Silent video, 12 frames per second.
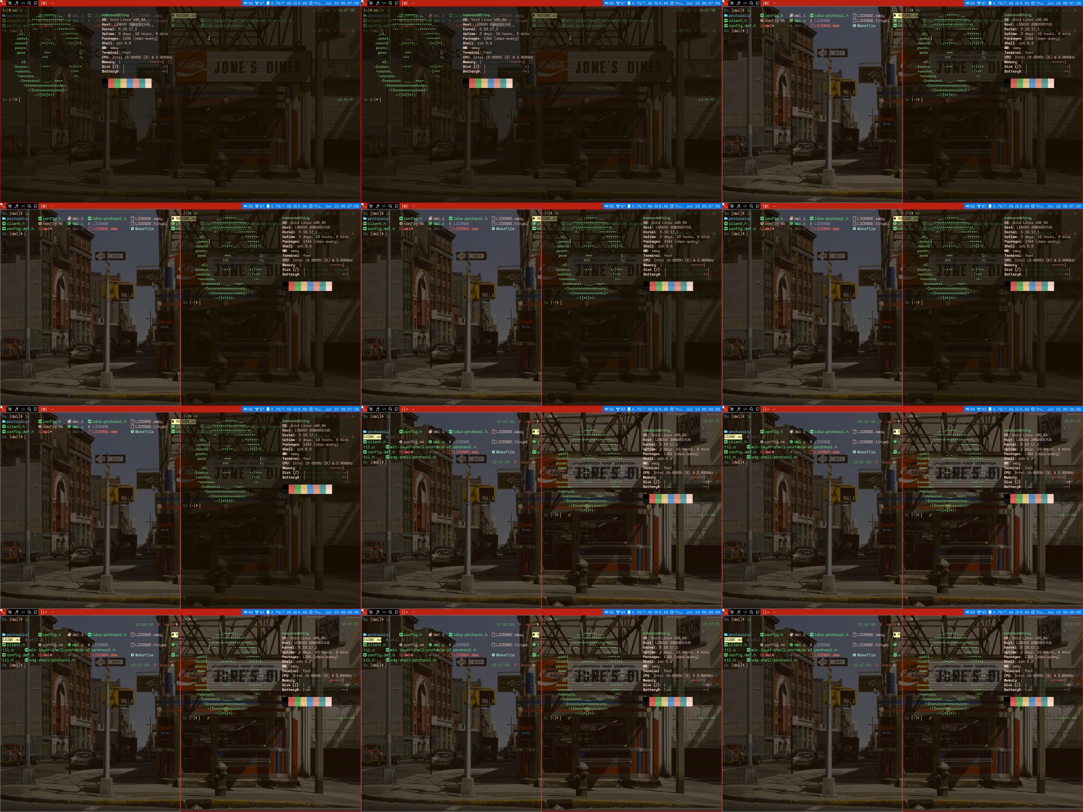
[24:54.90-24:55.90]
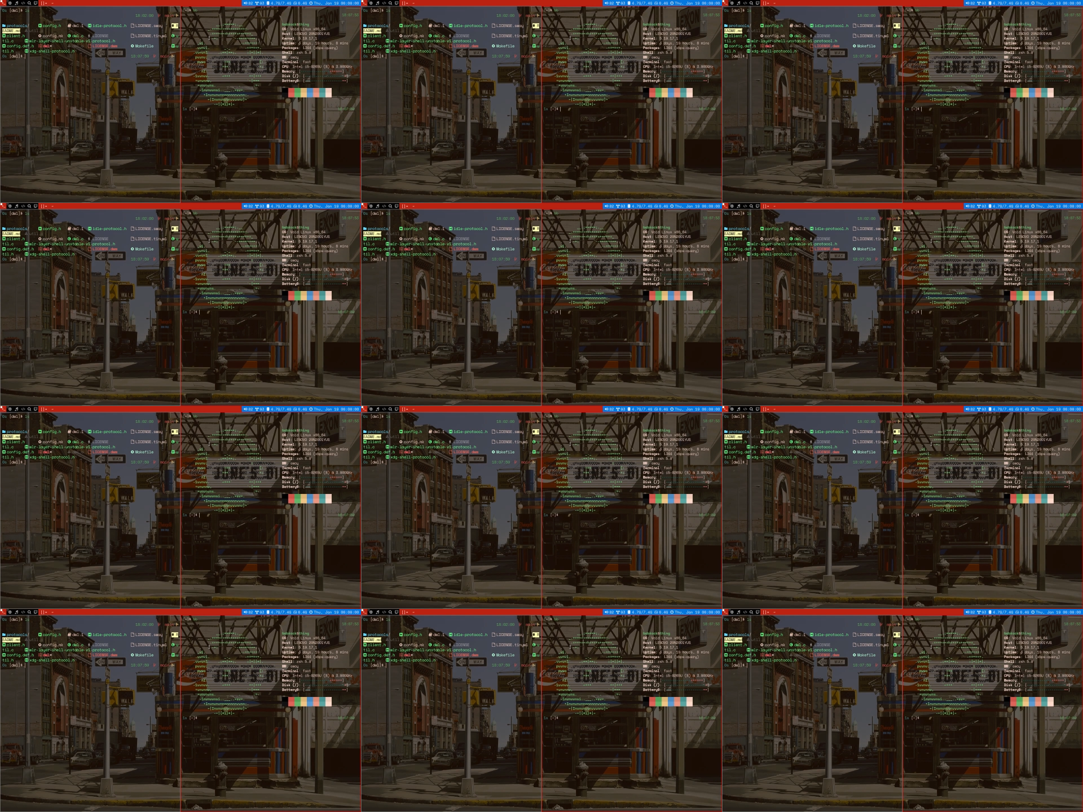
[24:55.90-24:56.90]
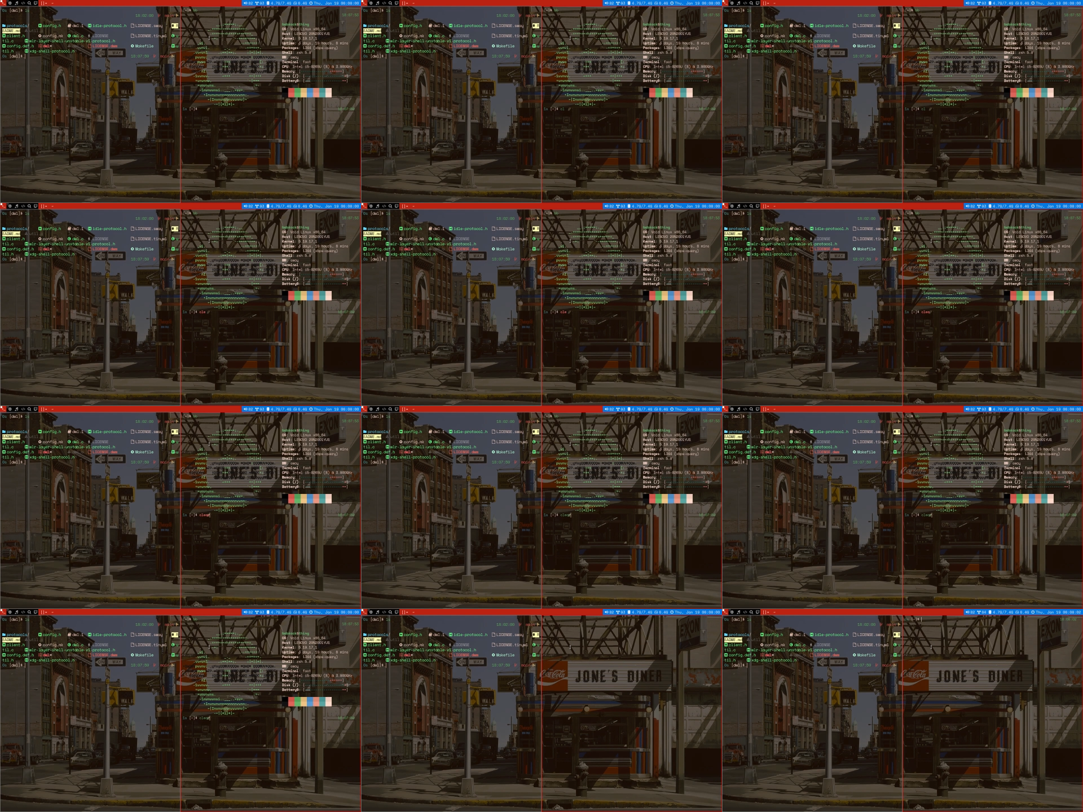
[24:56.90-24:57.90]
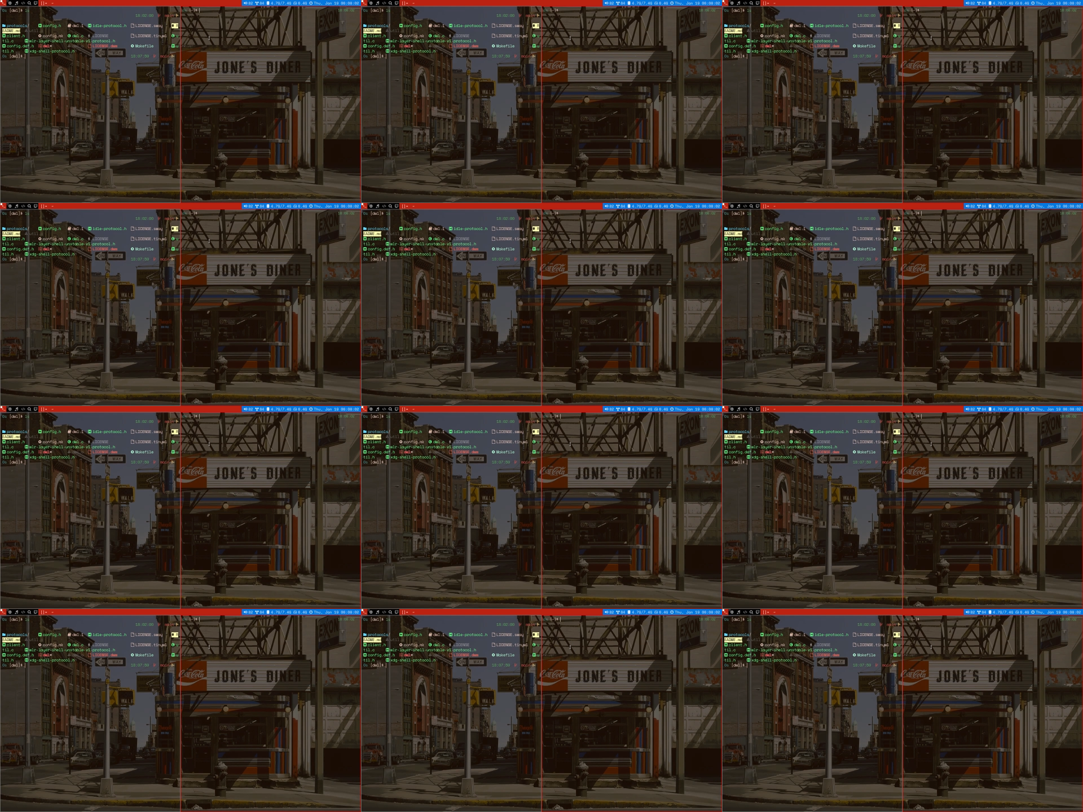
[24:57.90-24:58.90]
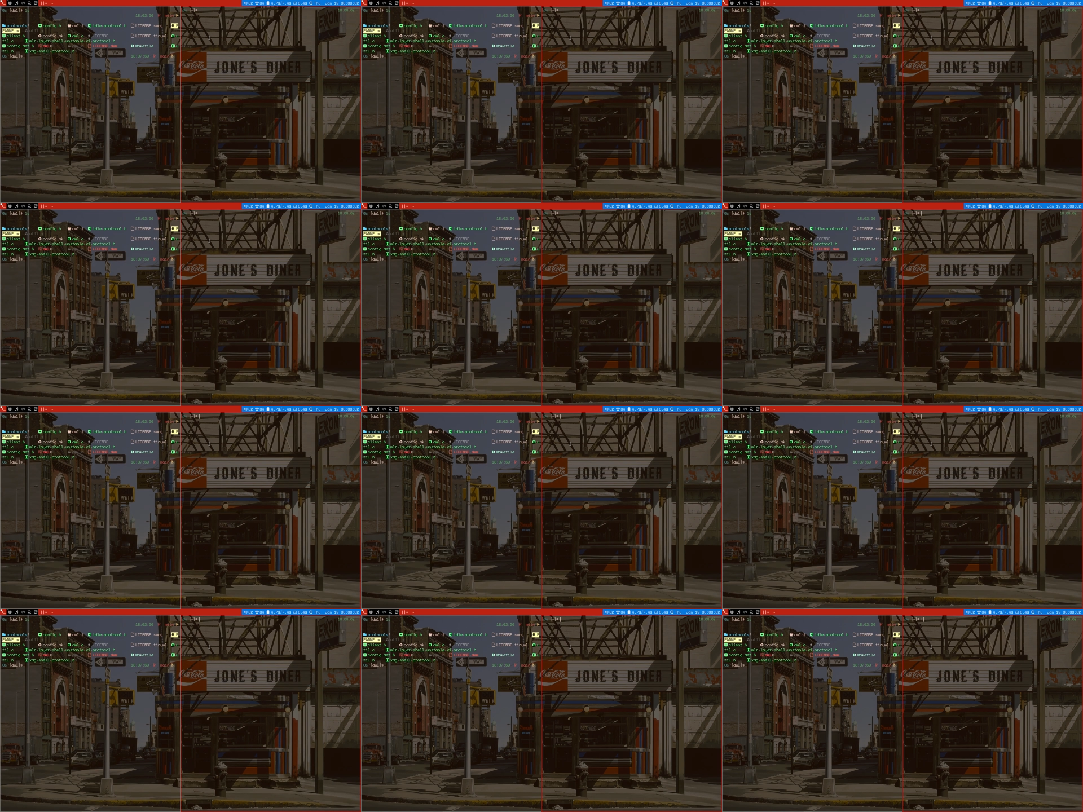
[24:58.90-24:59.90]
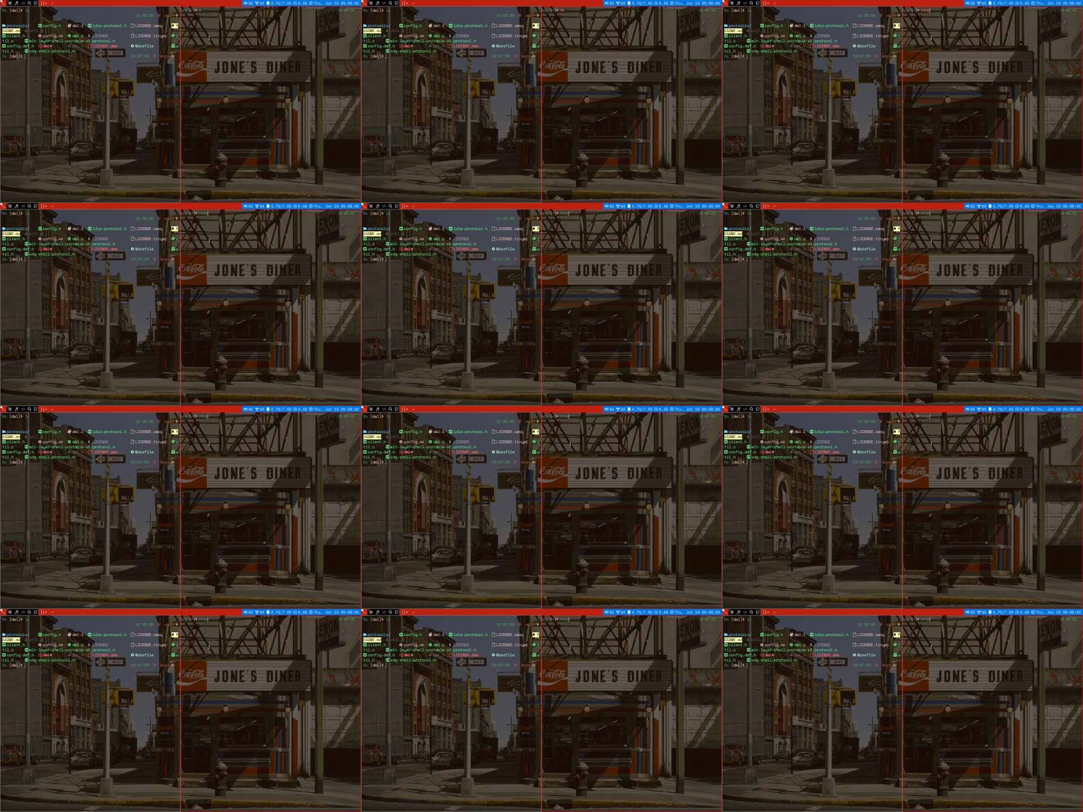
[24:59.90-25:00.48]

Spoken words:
Nobody's mouth can be seen.